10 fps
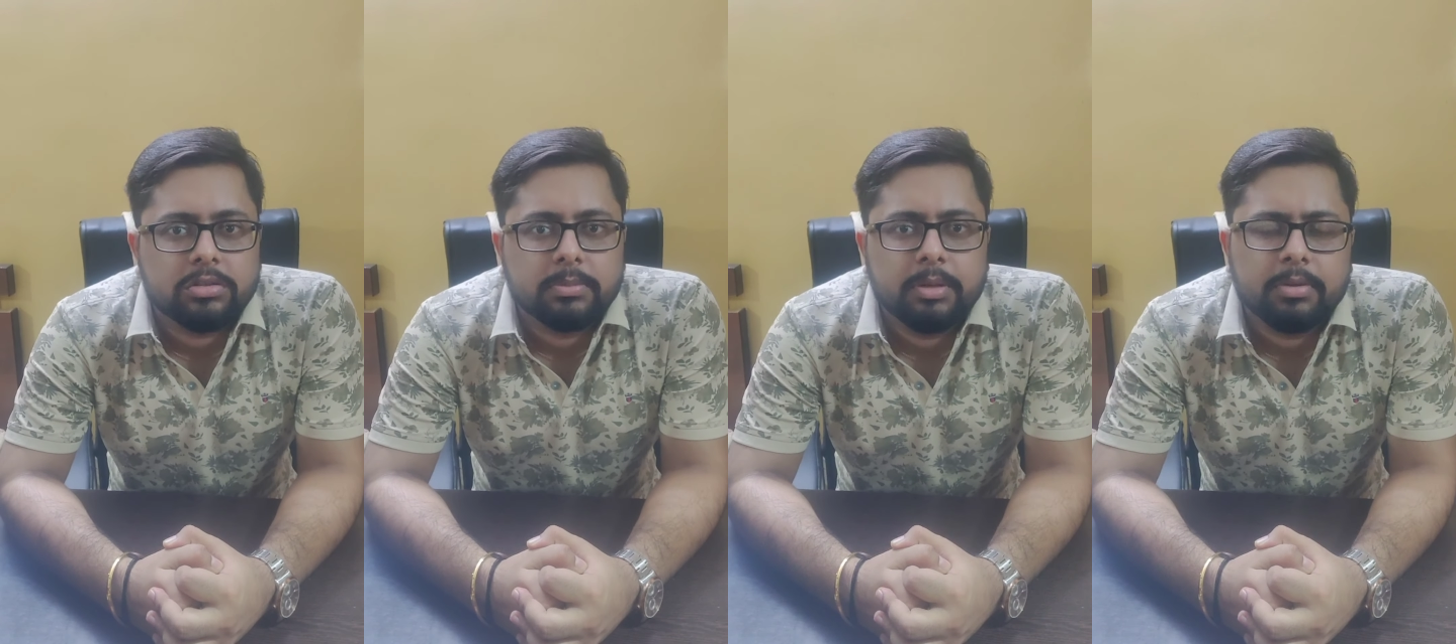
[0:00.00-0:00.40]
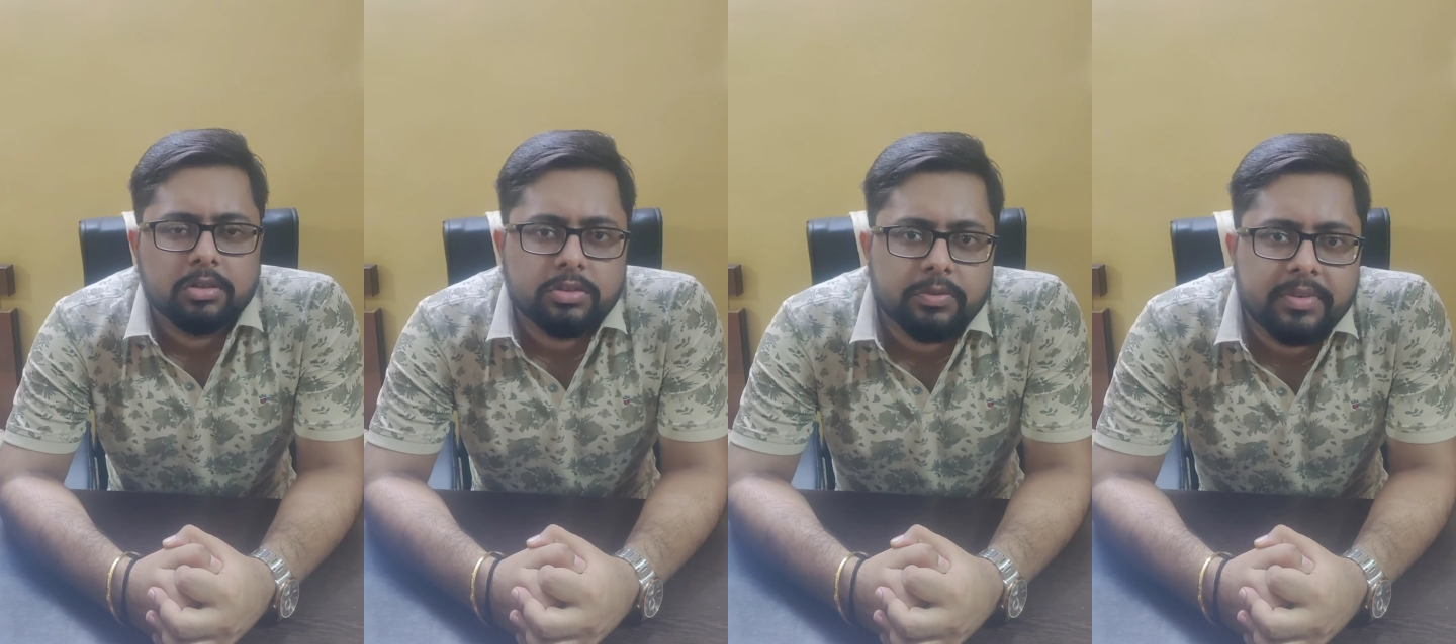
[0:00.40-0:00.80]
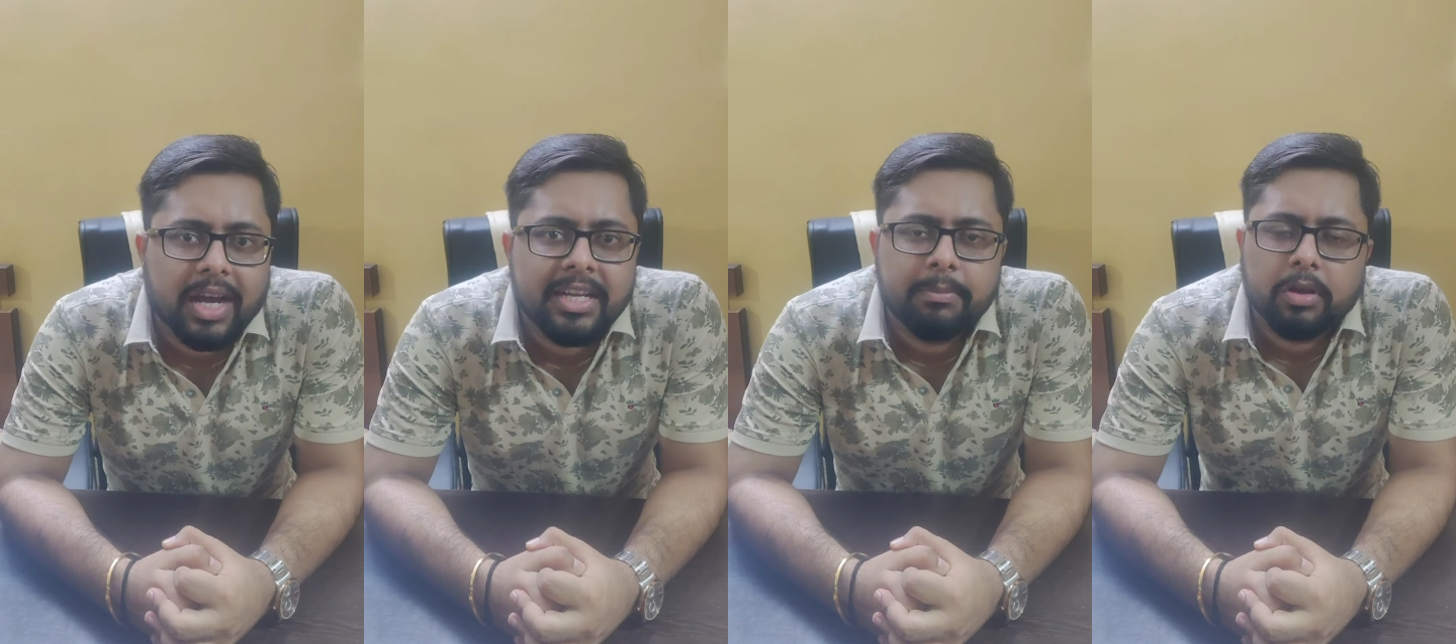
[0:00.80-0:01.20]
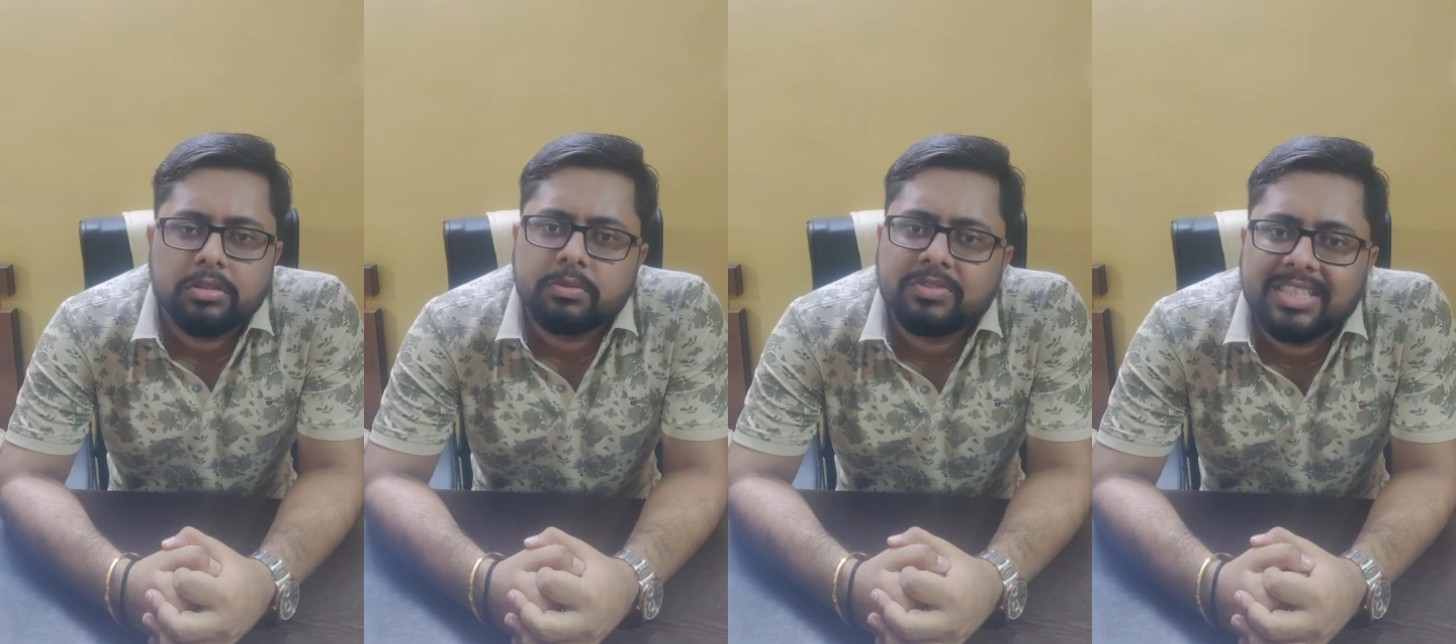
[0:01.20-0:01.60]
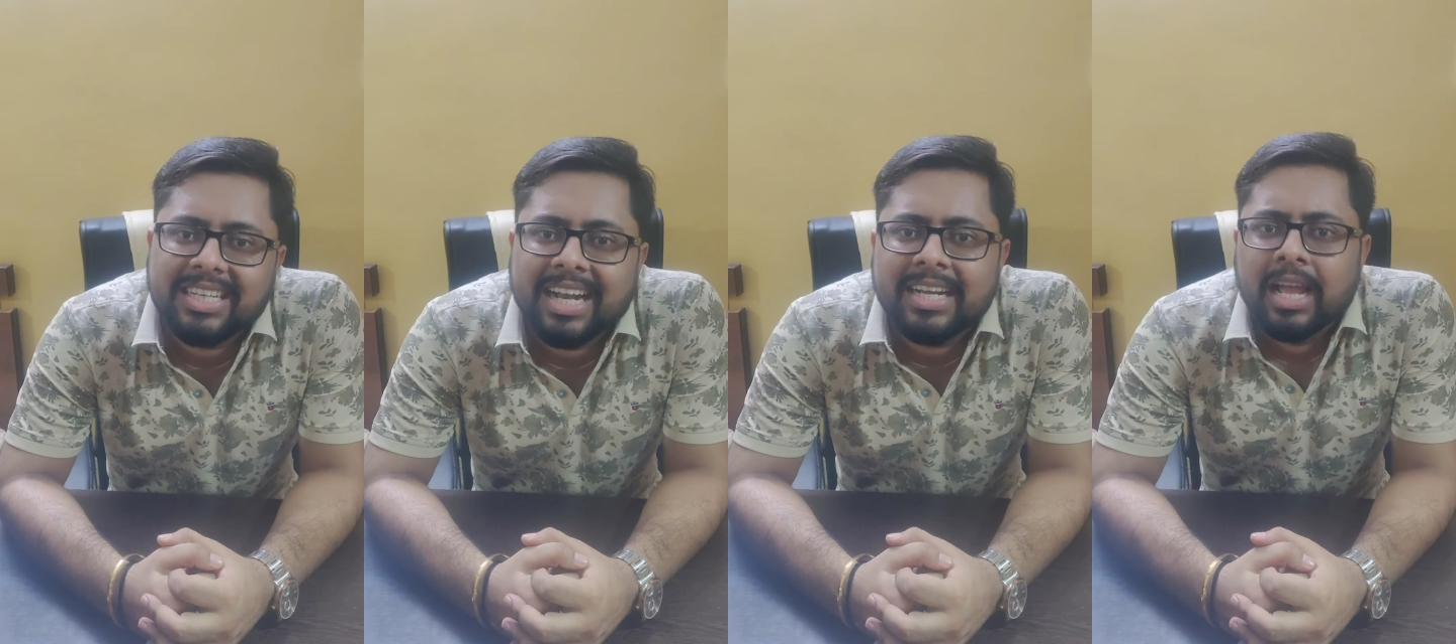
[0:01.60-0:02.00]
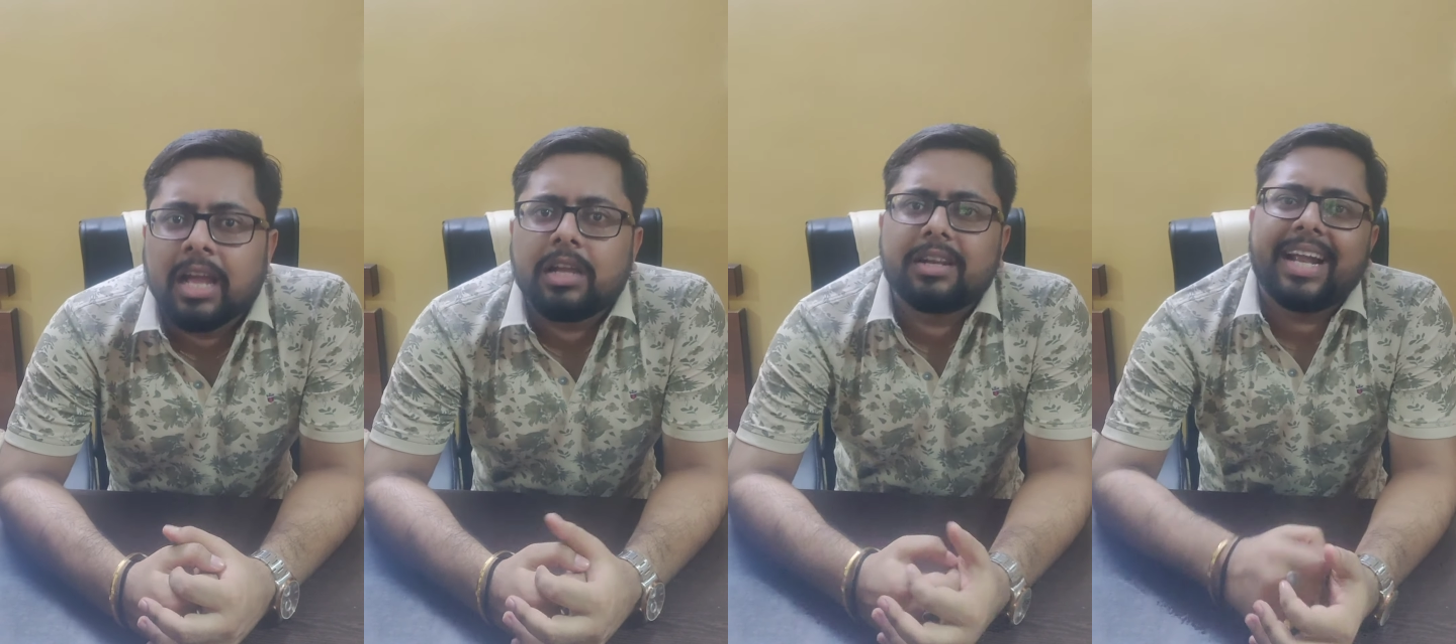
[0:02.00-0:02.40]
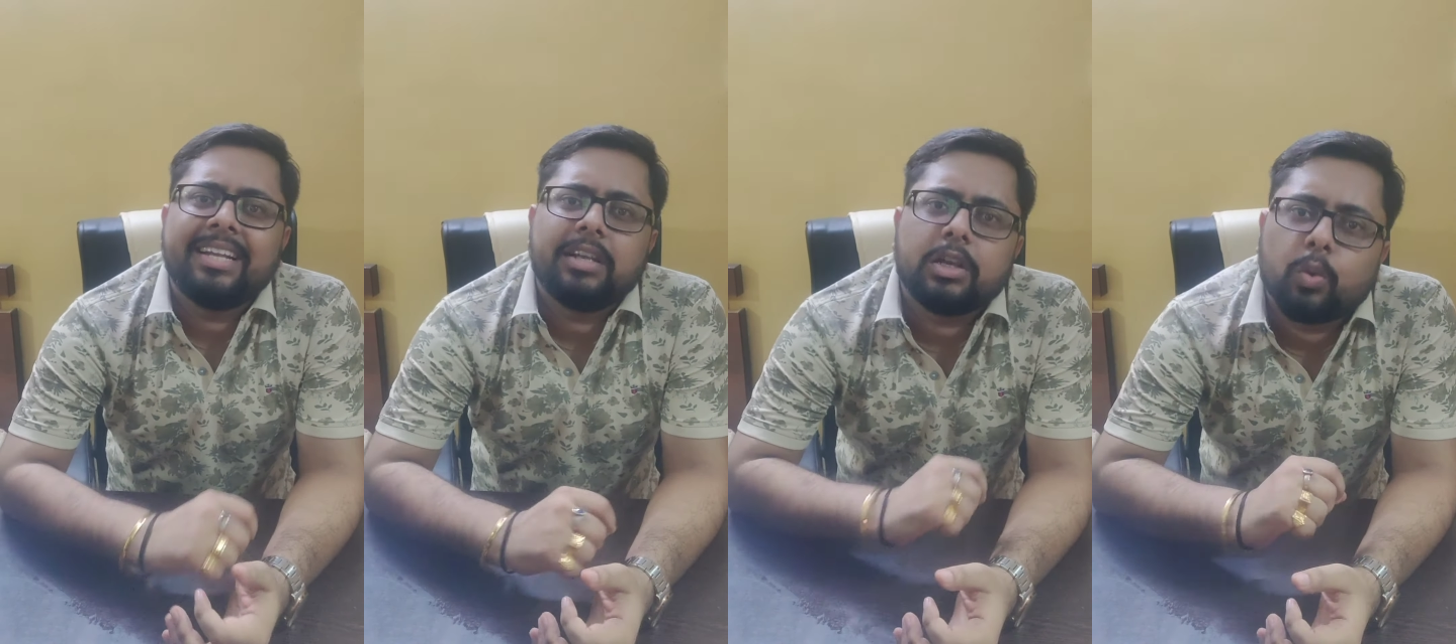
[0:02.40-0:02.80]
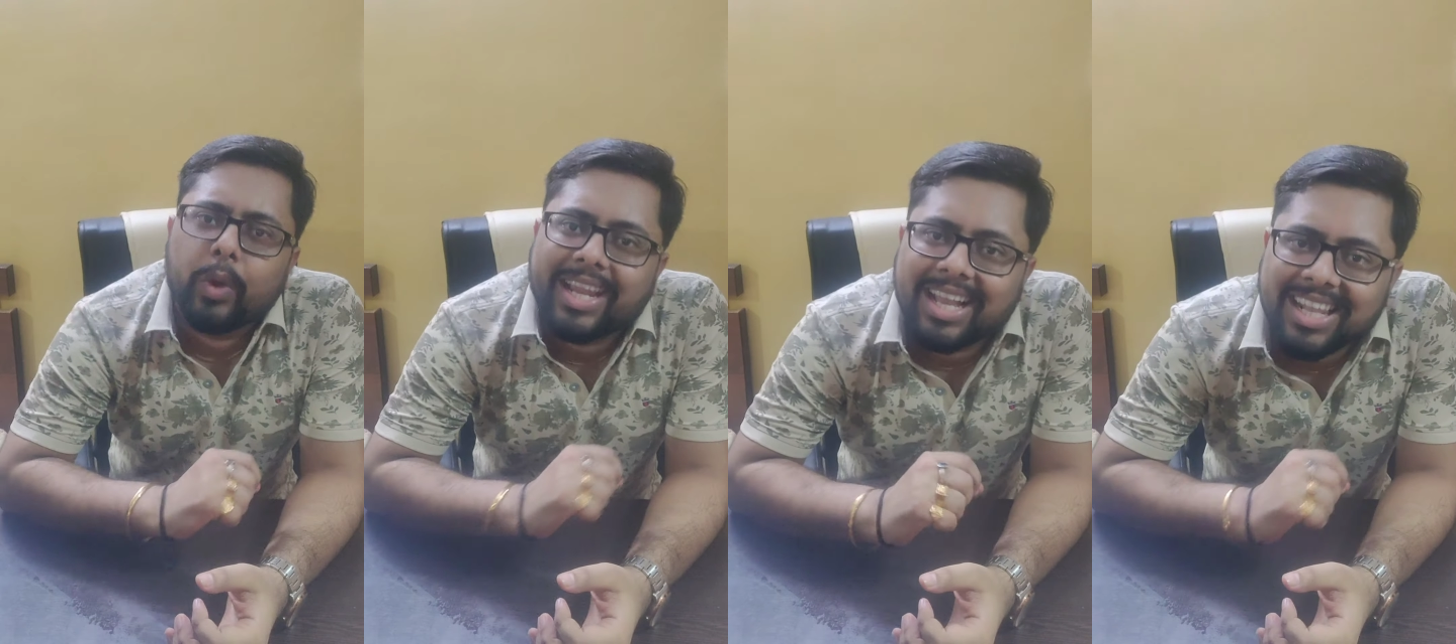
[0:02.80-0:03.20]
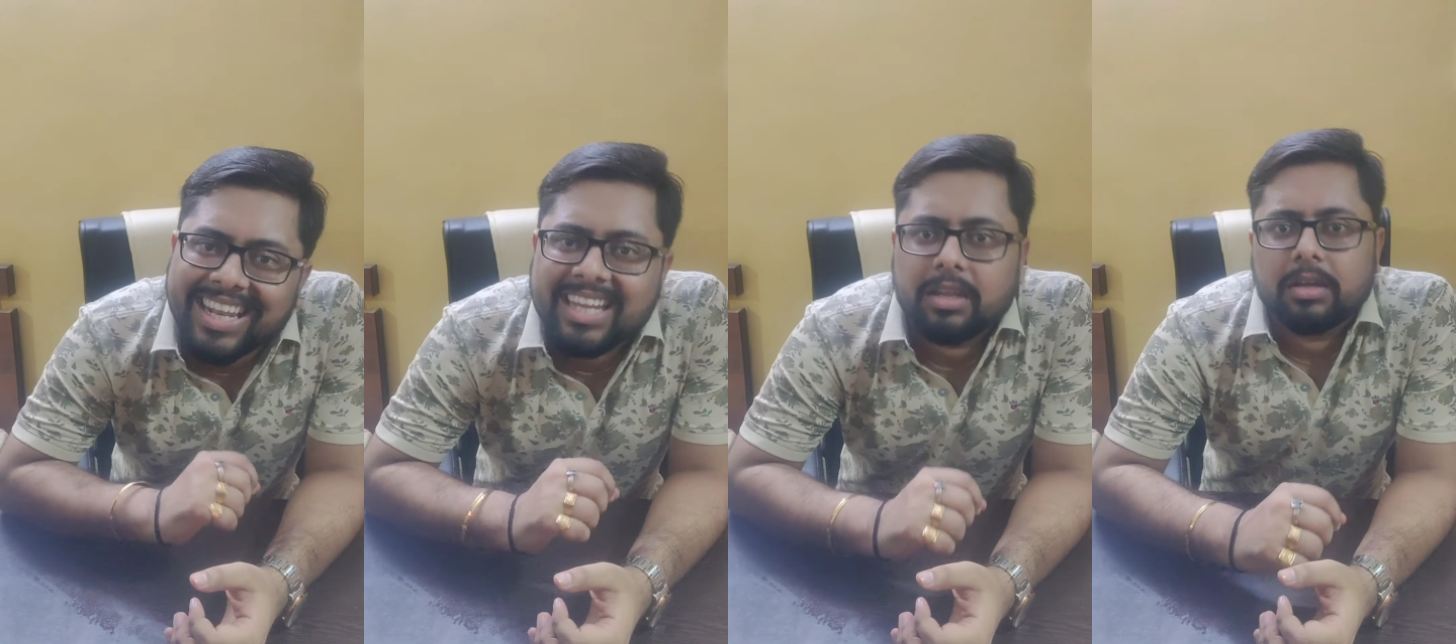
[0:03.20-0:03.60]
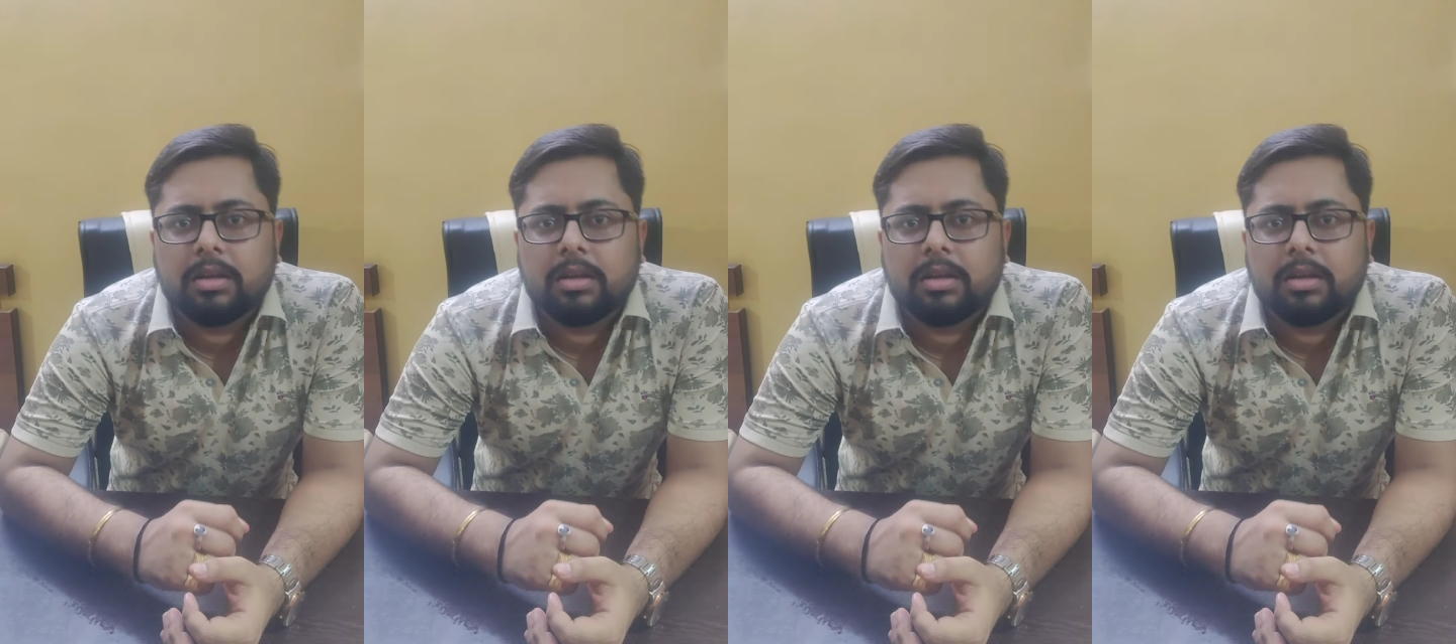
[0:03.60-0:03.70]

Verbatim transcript: possible because you've done it because you've seen it write it quickly